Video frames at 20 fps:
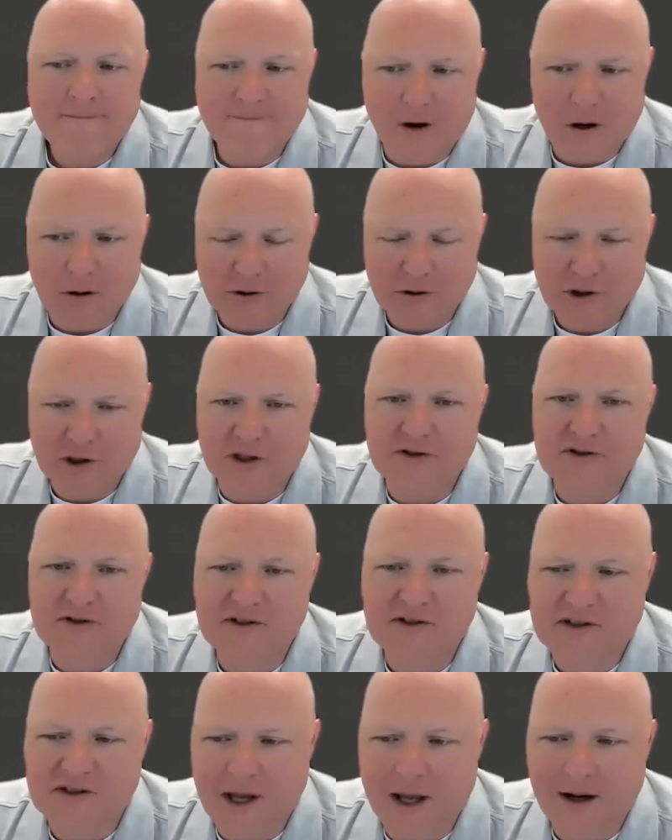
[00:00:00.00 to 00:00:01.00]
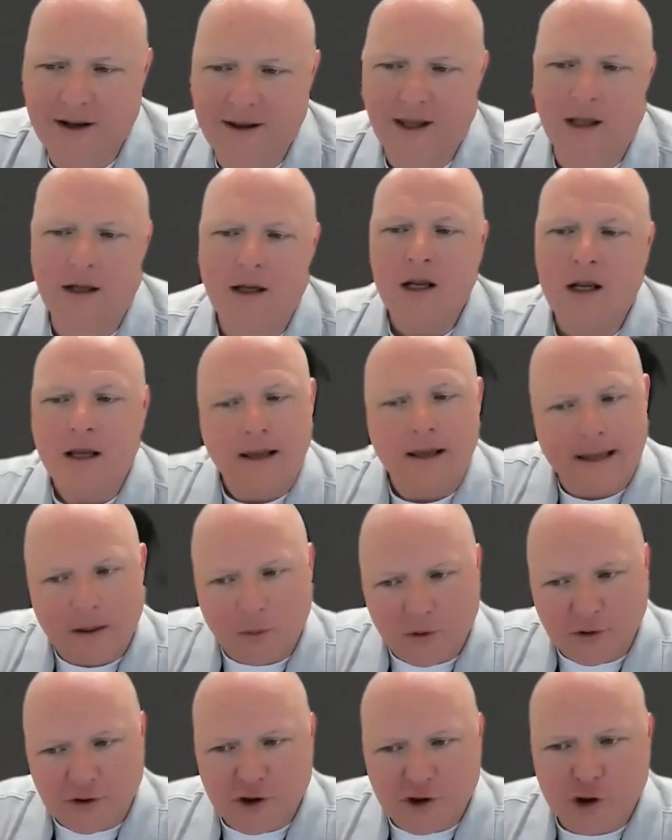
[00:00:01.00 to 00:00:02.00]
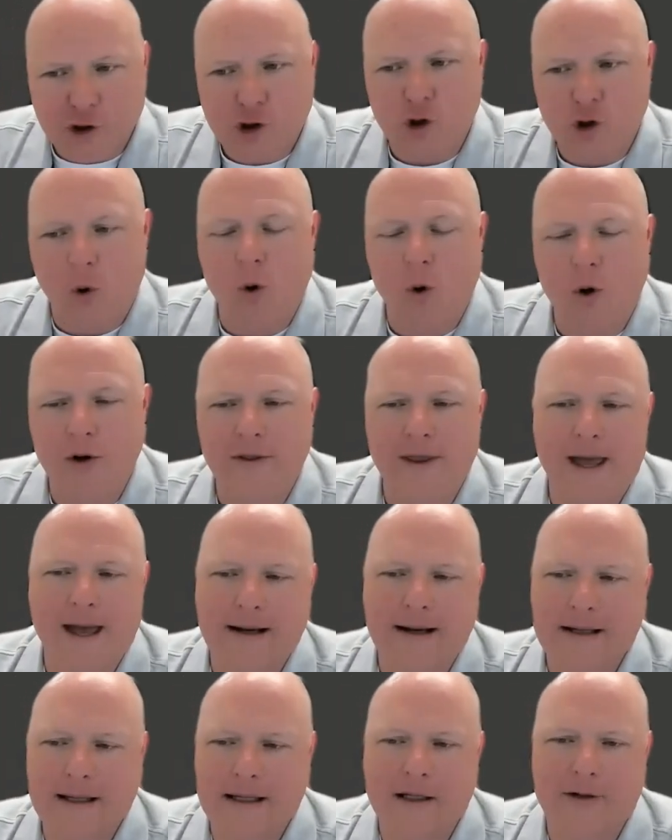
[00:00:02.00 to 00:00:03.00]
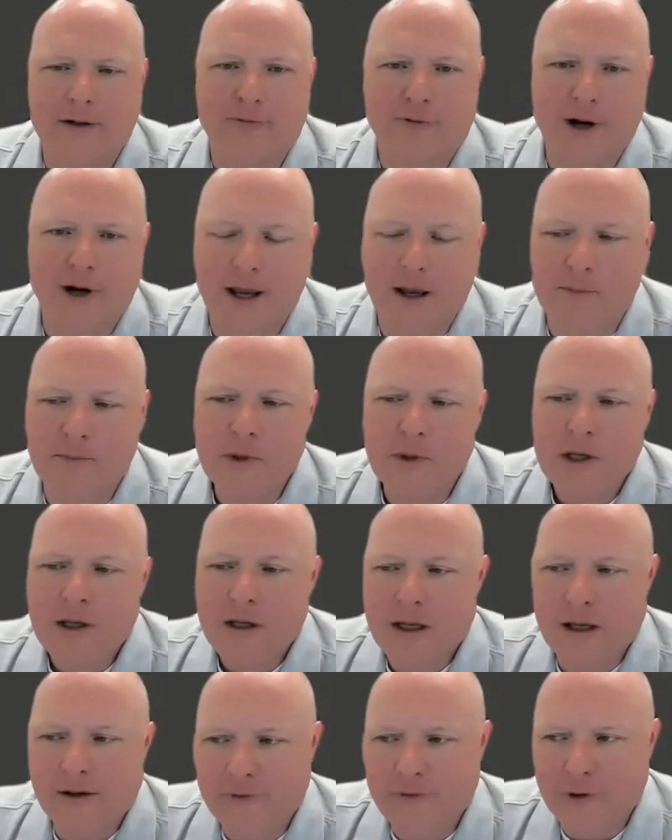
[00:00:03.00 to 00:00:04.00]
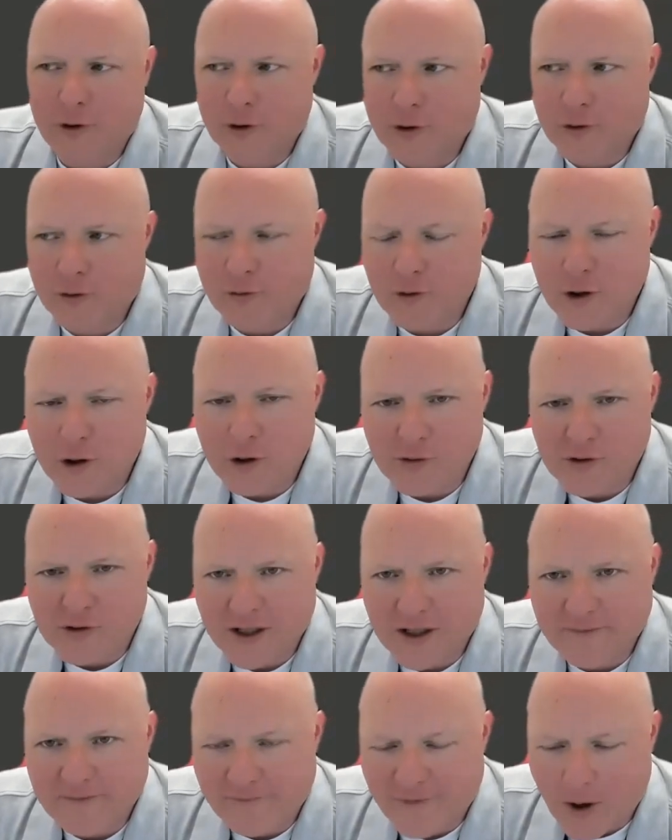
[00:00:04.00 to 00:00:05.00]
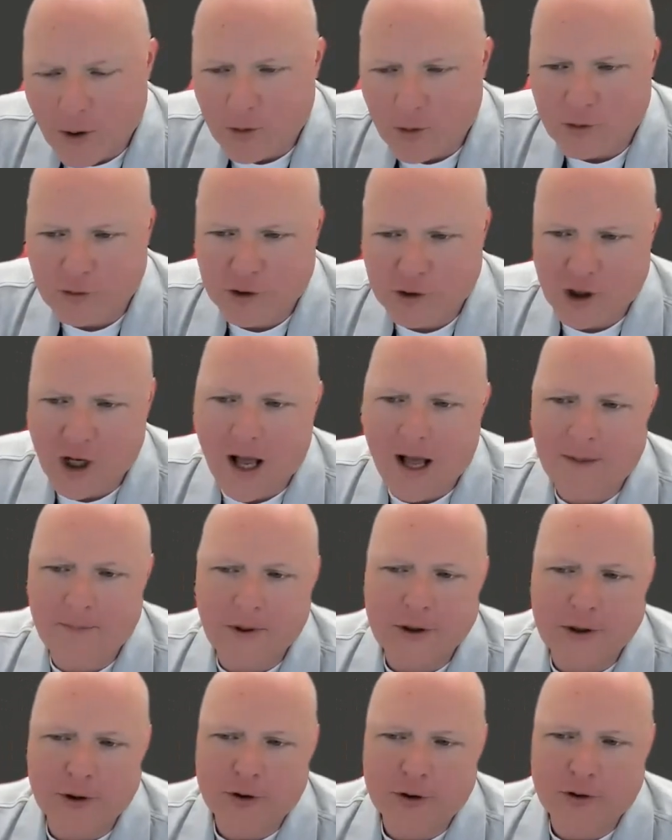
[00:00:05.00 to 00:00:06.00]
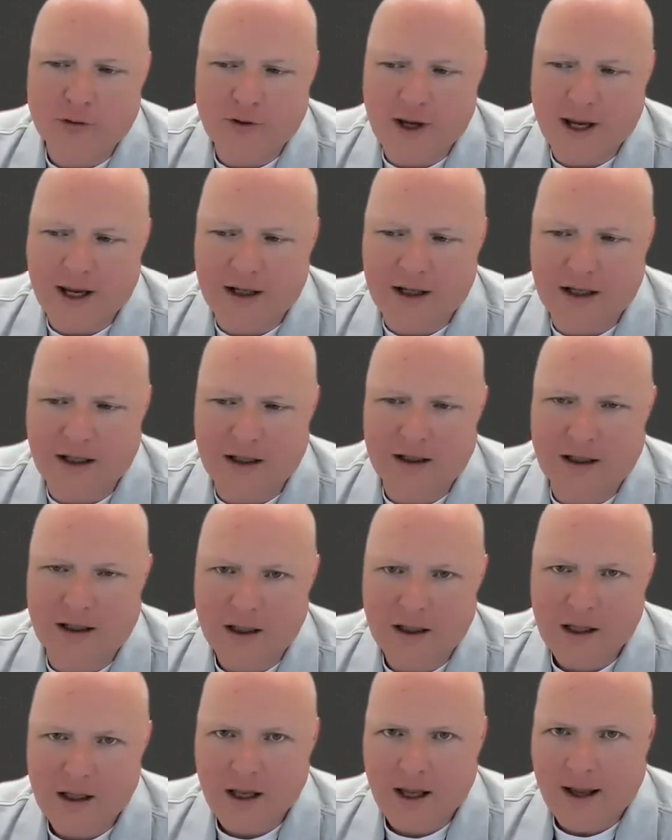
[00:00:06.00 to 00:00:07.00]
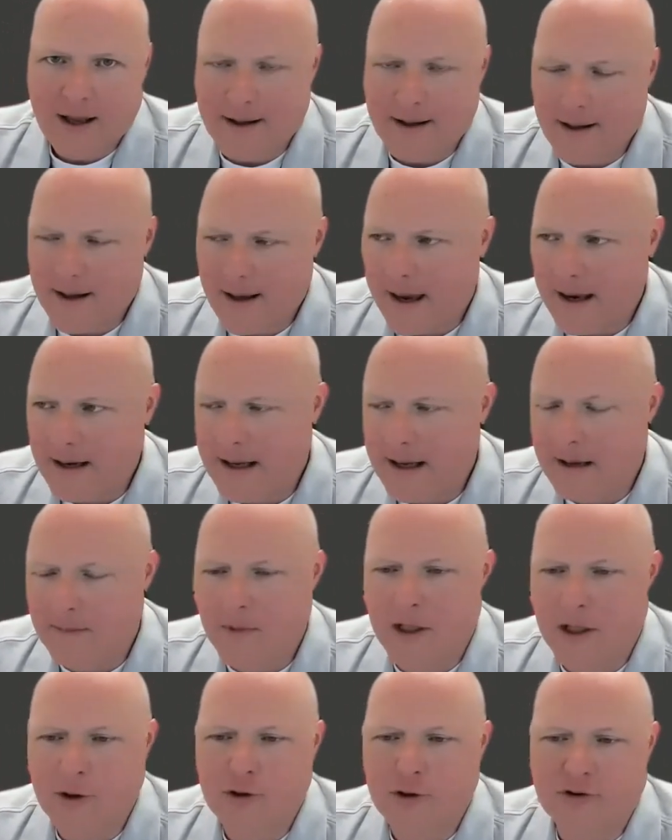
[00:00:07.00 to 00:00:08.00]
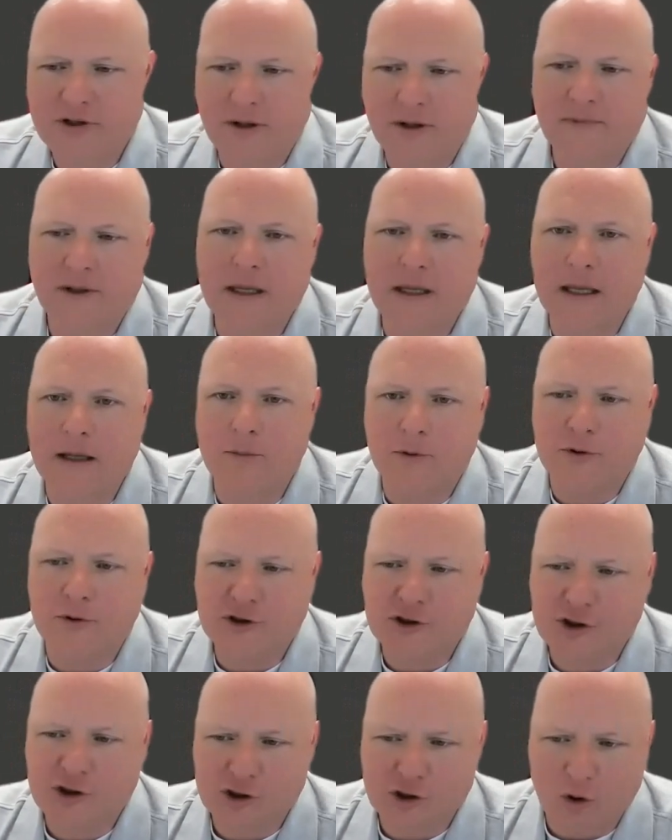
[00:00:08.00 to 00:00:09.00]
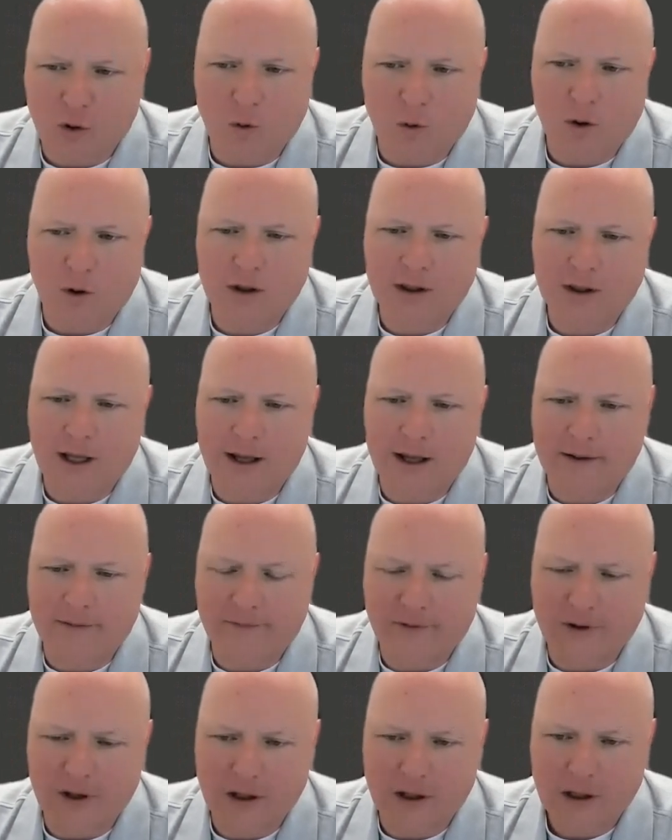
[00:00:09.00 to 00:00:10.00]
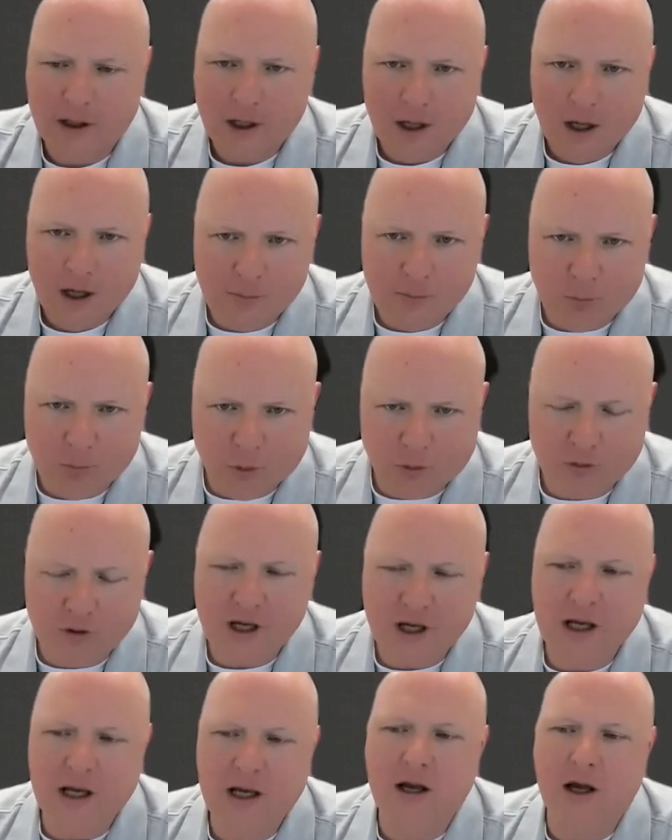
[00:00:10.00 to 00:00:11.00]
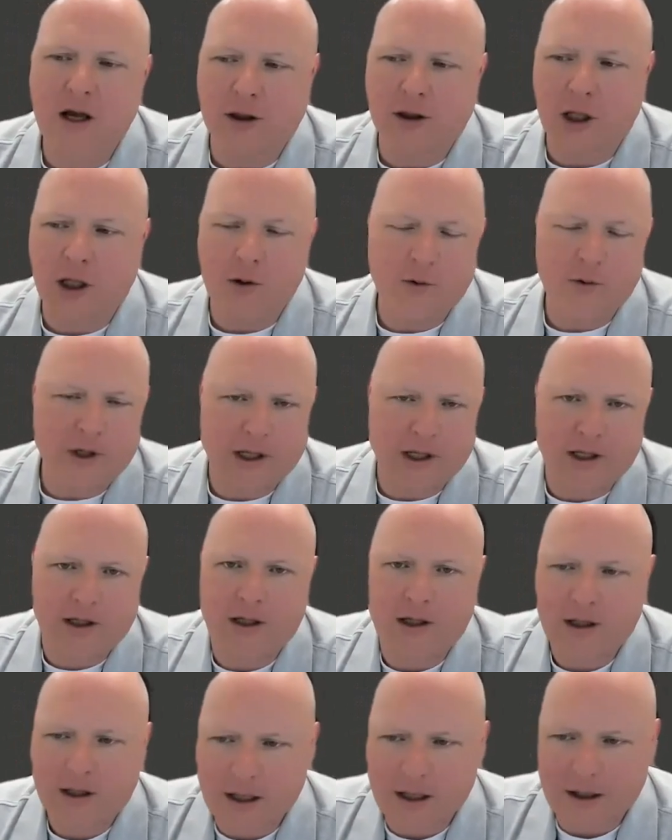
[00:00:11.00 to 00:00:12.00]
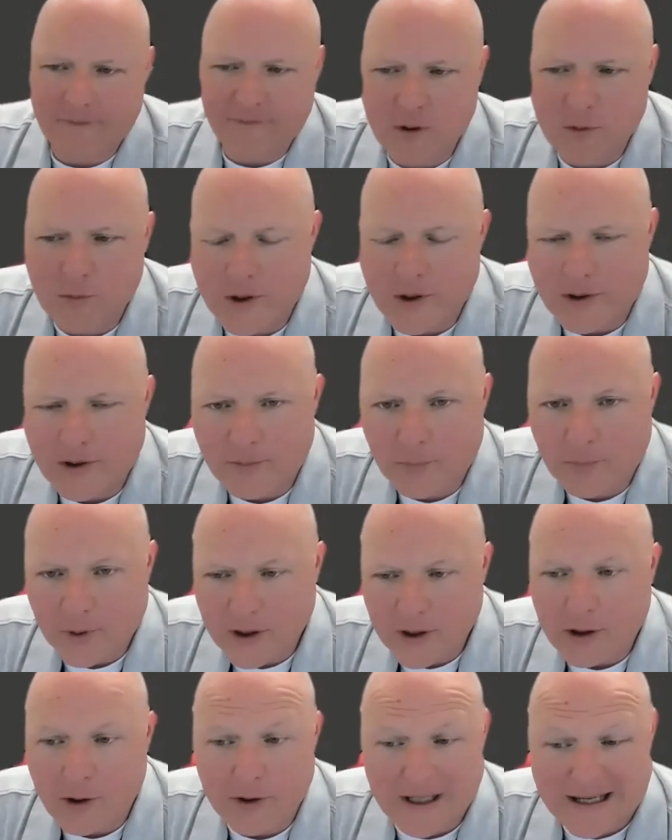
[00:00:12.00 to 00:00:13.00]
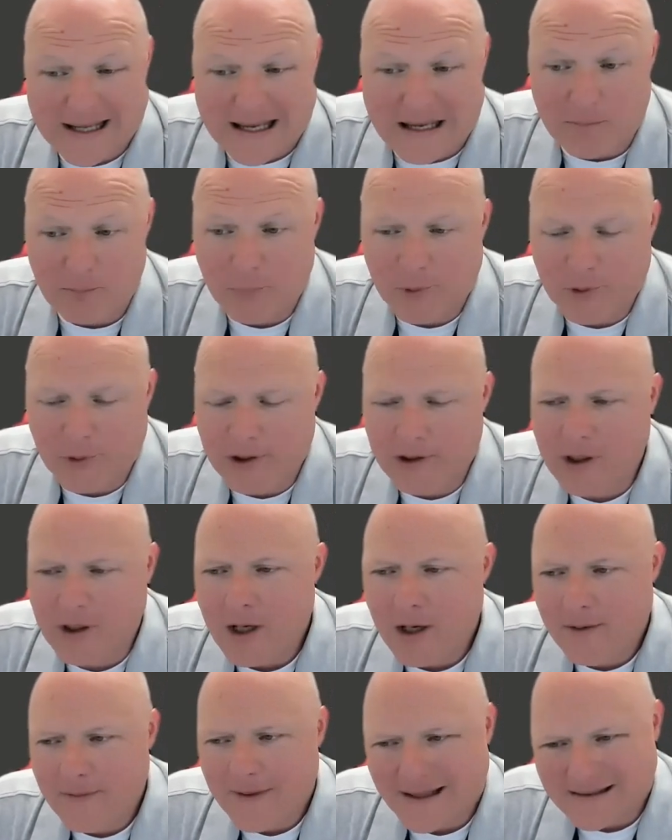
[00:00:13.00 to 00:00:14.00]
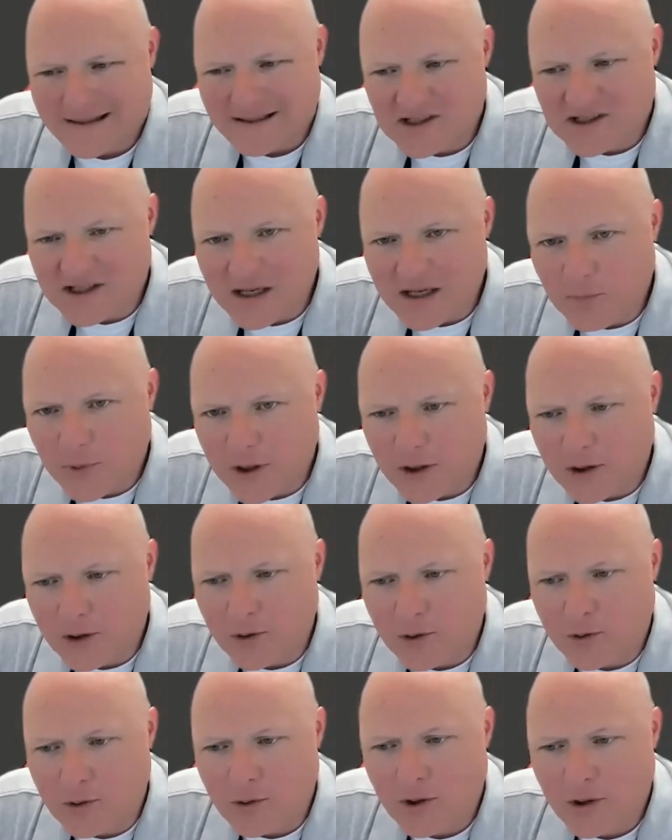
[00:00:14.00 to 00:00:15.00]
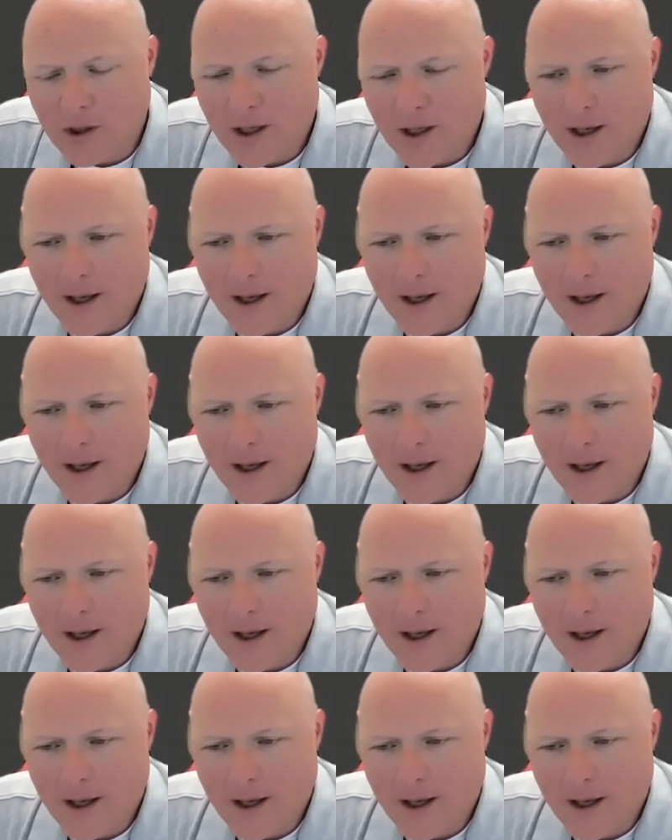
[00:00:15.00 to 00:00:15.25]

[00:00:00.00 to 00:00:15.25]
functions inside of that, it will store that in RAM. If you're using Photoshop and you're creating an image or something, it will store a lot of the preloaded, if you will, the preloaded input that the CPU